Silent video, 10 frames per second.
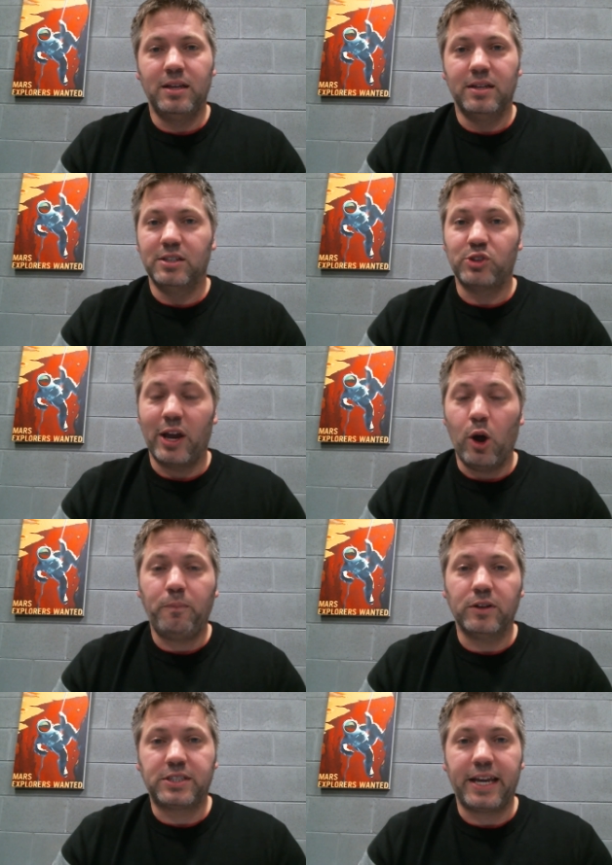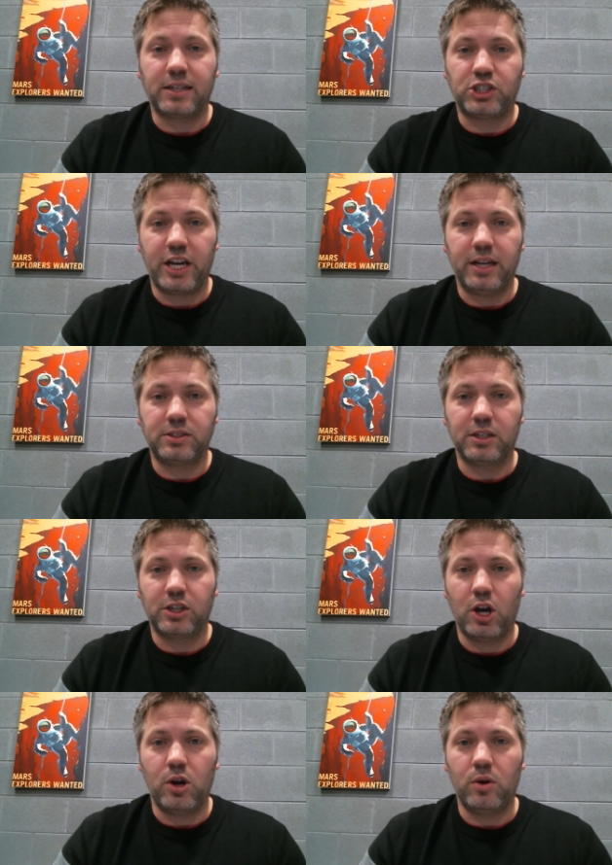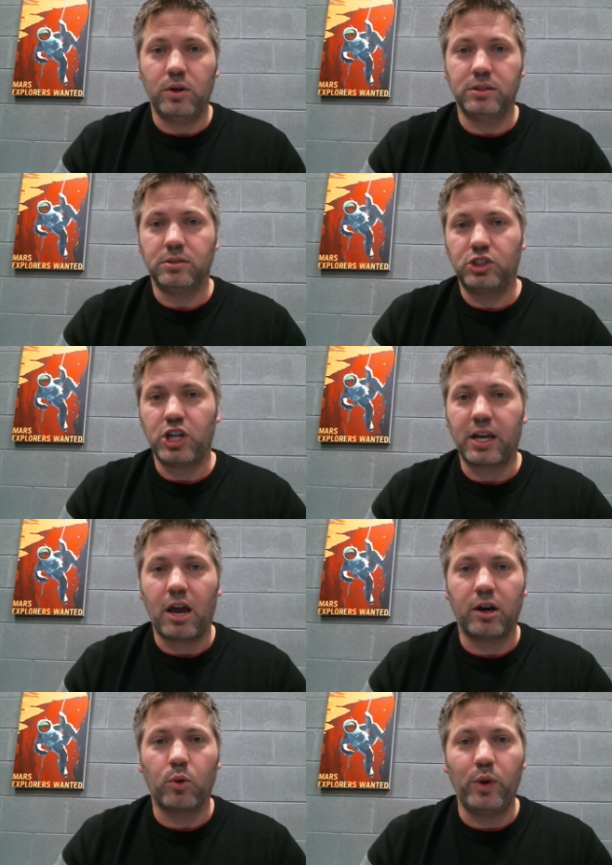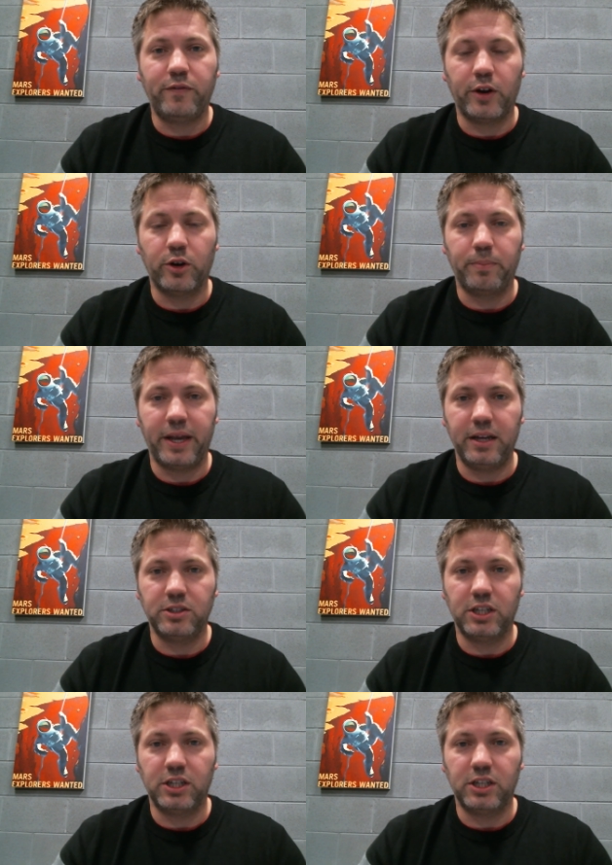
So I hope you'll take a chance and go and check out our WeFunder page.